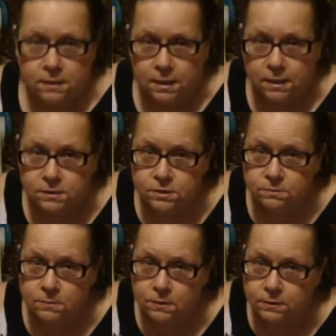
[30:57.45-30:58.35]

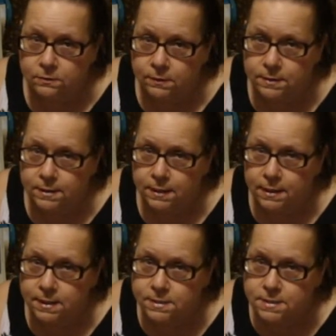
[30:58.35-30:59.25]
heading more towards that
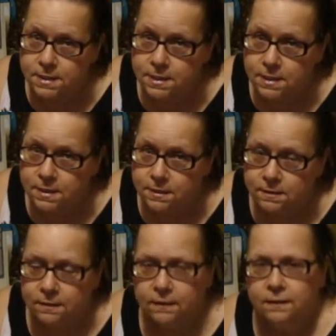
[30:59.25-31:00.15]
18.